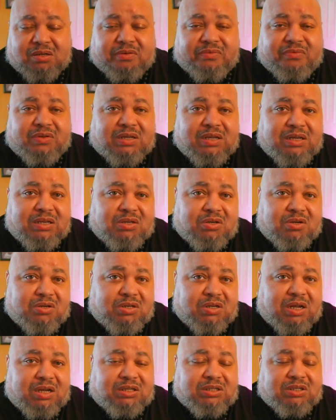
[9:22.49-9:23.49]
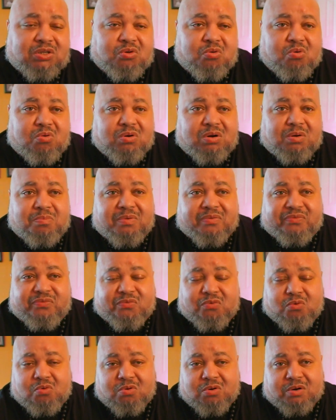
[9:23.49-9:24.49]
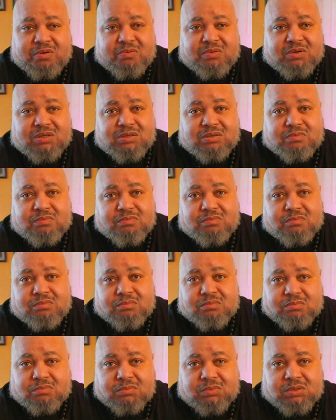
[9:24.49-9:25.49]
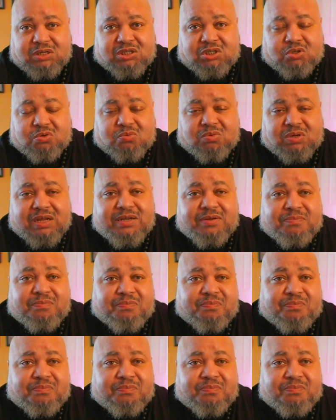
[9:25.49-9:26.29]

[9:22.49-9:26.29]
of getting your ducks in order before it's too late.